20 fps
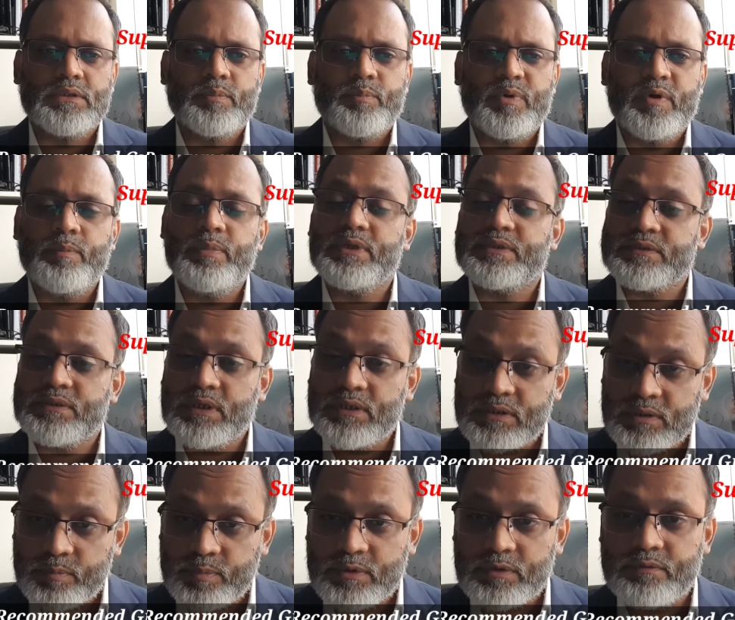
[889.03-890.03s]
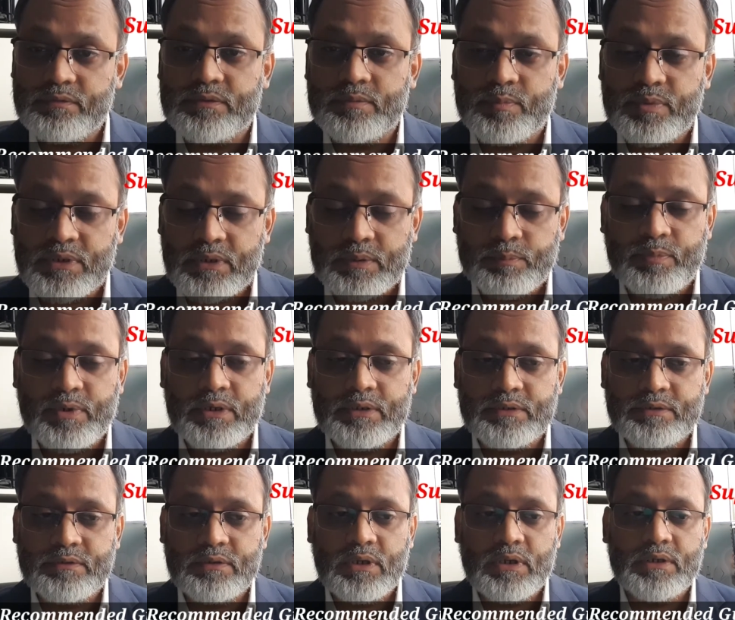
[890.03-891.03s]
public sector
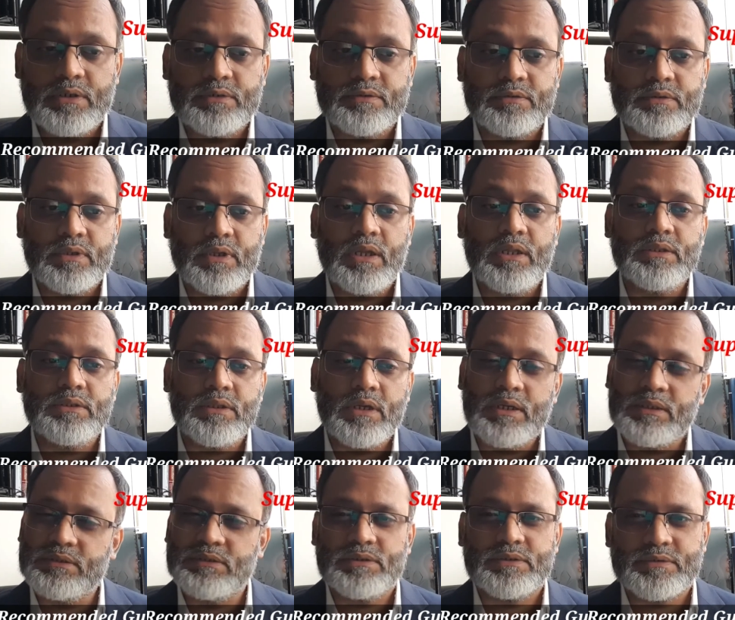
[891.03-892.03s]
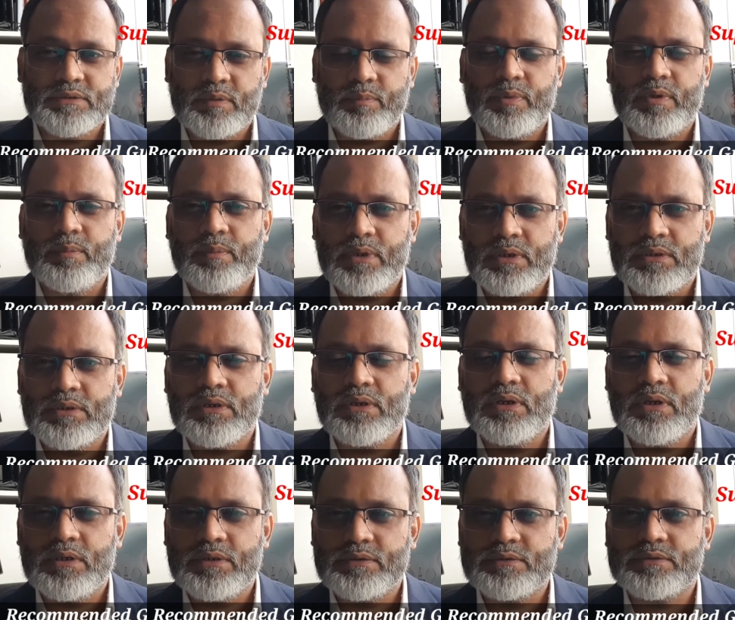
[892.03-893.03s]
practice guides, and other supplemental
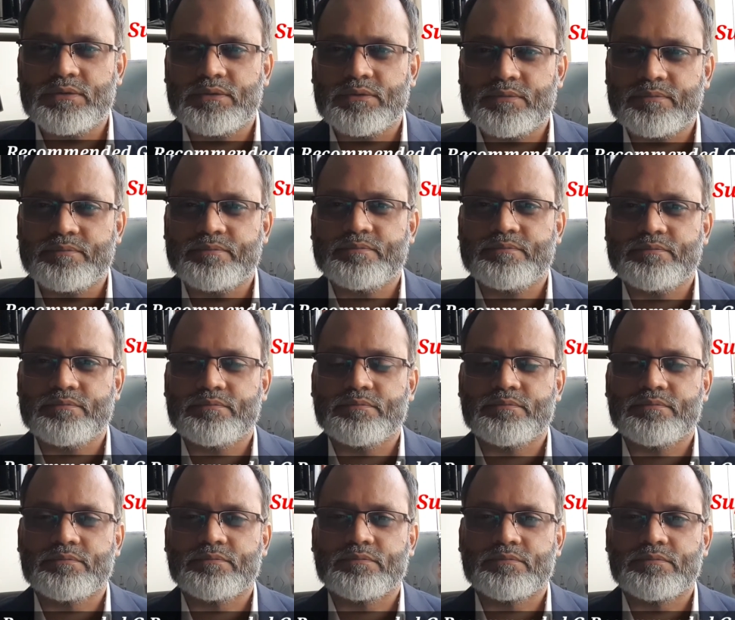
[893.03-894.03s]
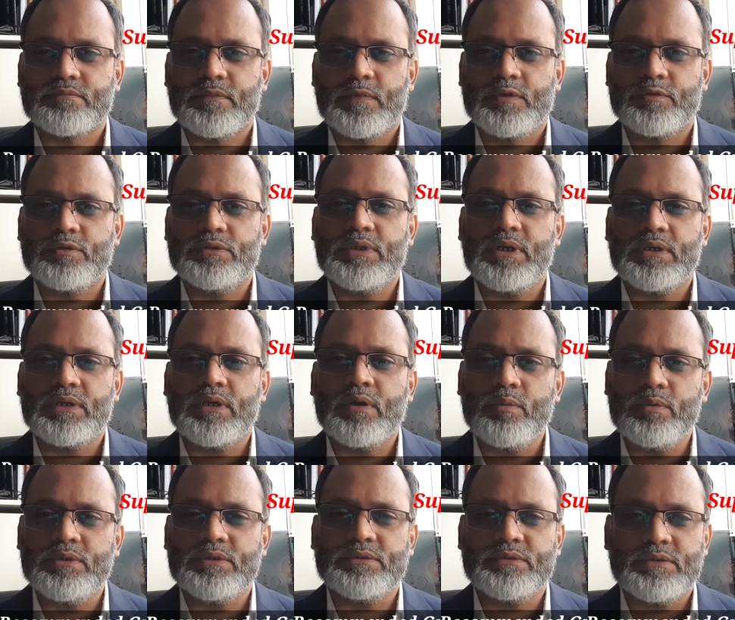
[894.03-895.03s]
guides. So that
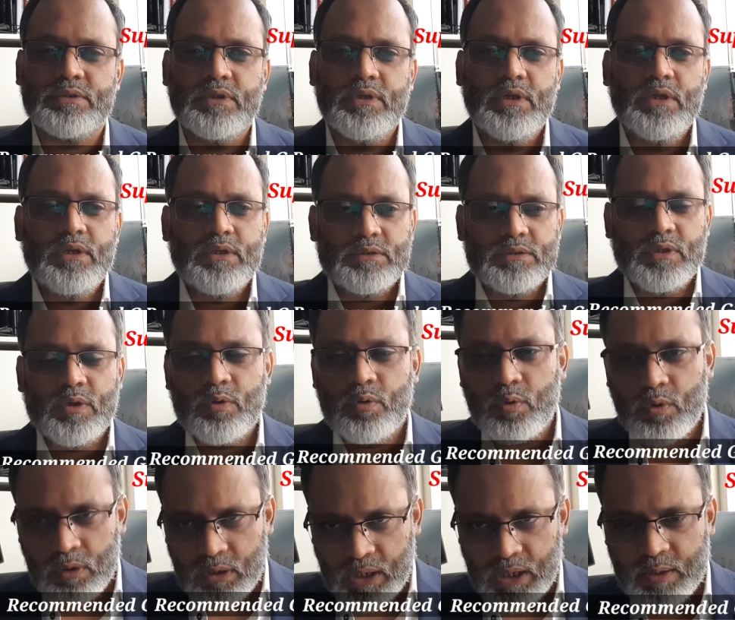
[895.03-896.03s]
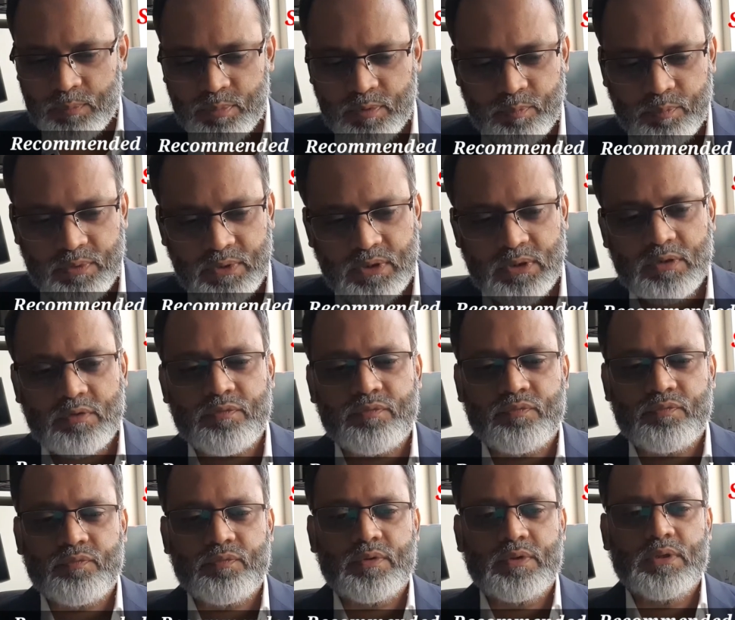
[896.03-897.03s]
covers the whole IPPF
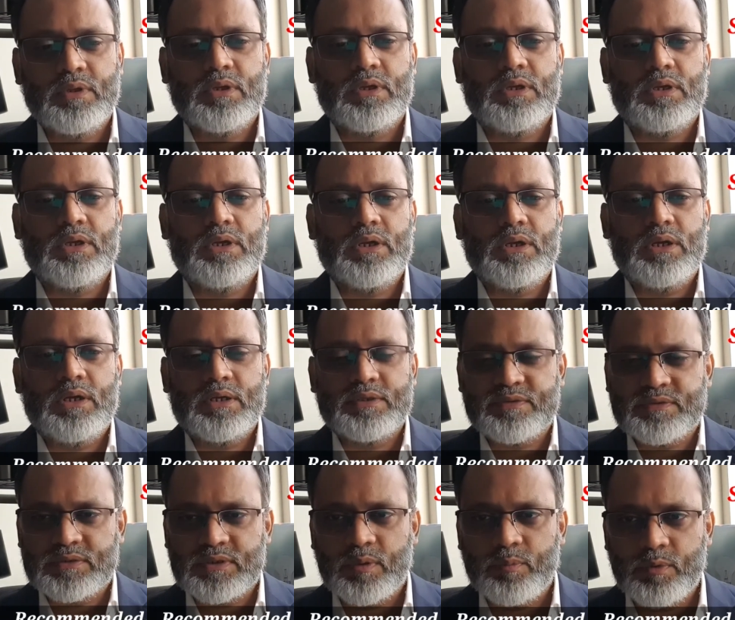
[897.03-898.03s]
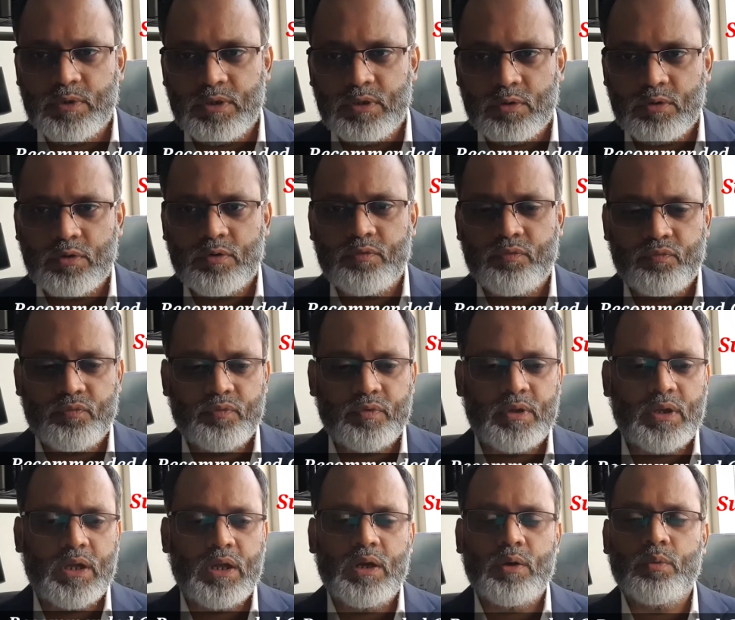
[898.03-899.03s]
a summary of
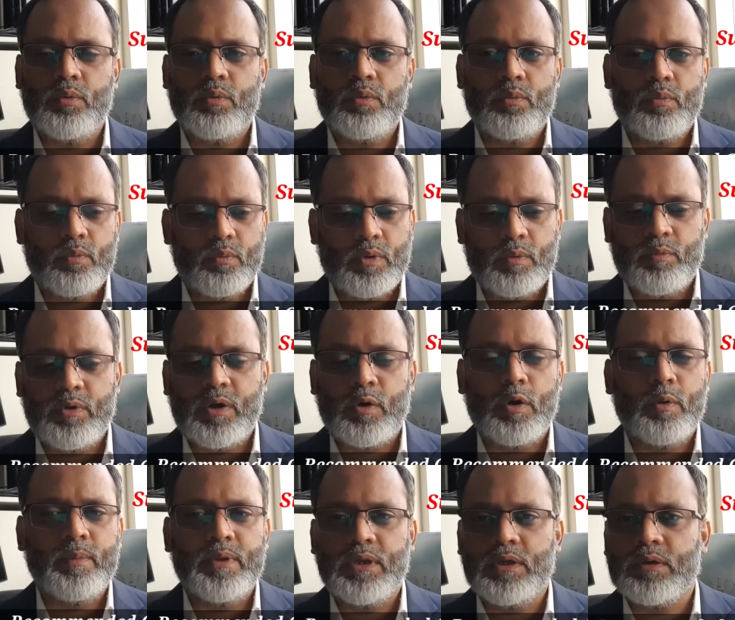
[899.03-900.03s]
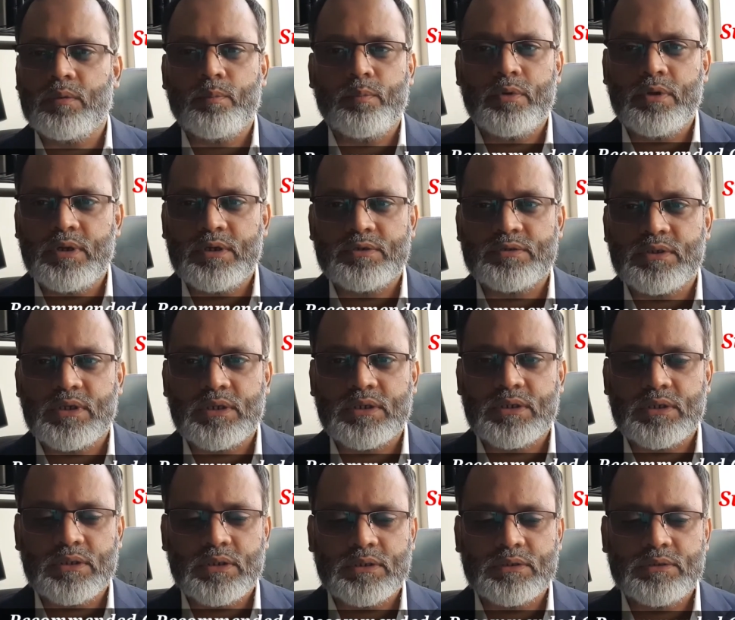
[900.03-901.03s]
how many components are